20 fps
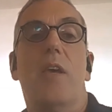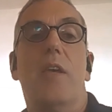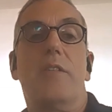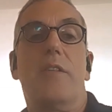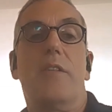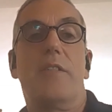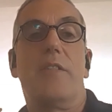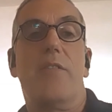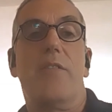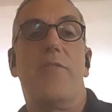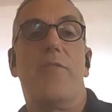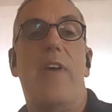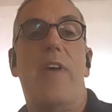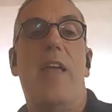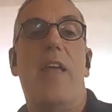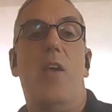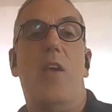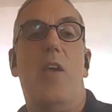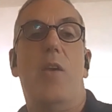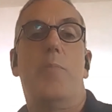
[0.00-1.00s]
to
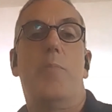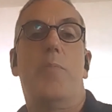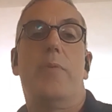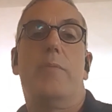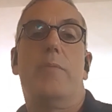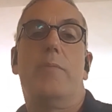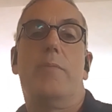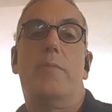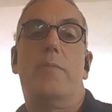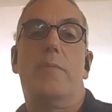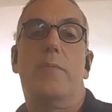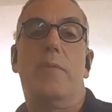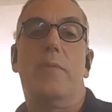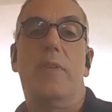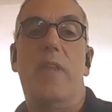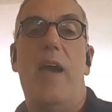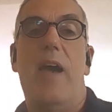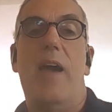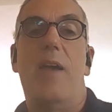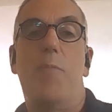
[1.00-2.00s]
develop
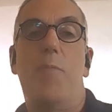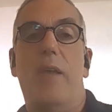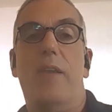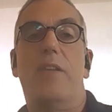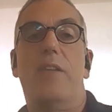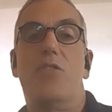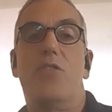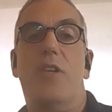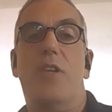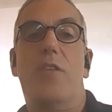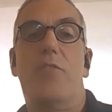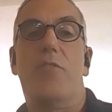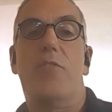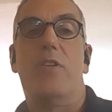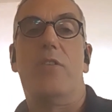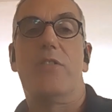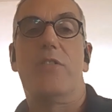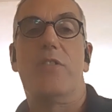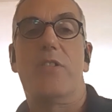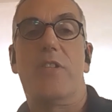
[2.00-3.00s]
line
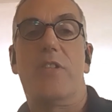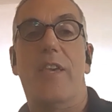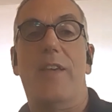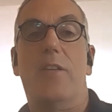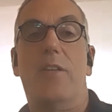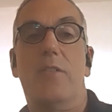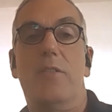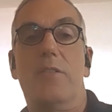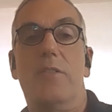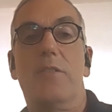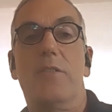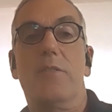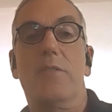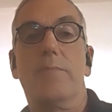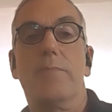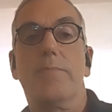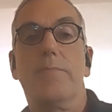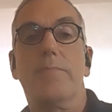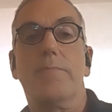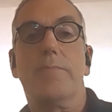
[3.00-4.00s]
managerial skills.
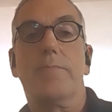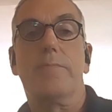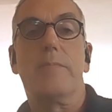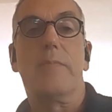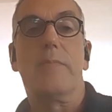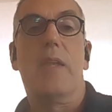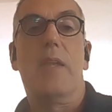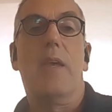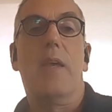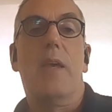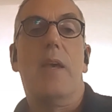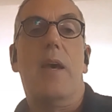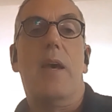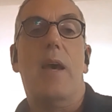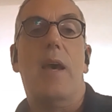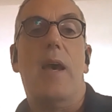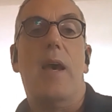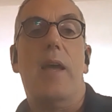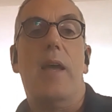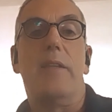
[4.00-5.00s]

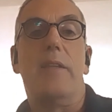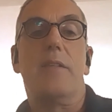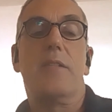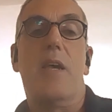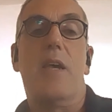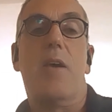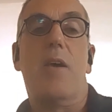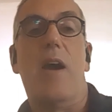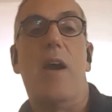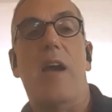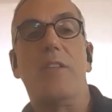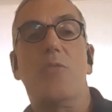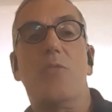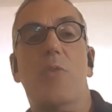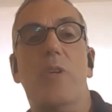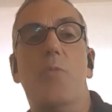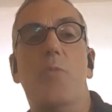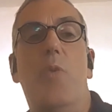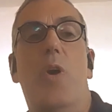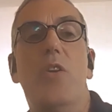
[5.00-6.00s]
And so I just
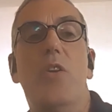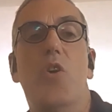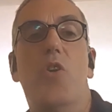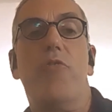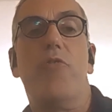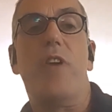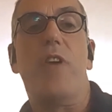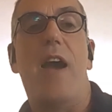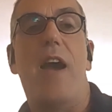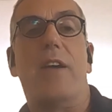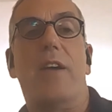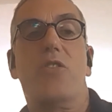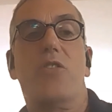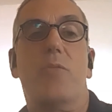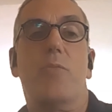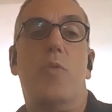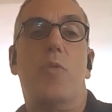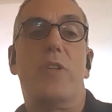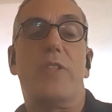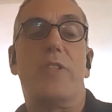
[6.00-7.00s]
wonder what your
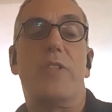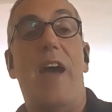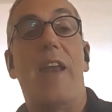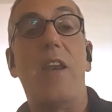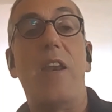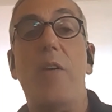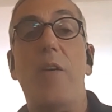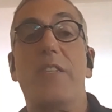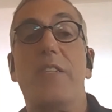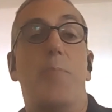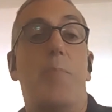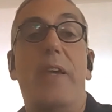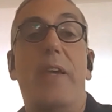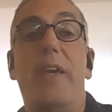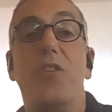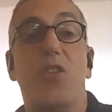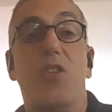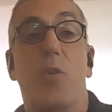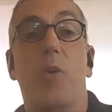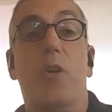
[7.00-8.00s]
reaction was to that. And I know it's a big
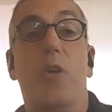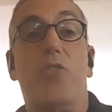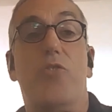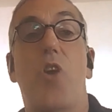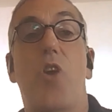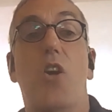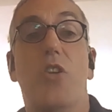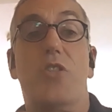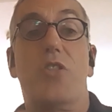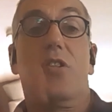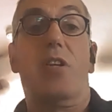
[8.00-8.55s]
issue across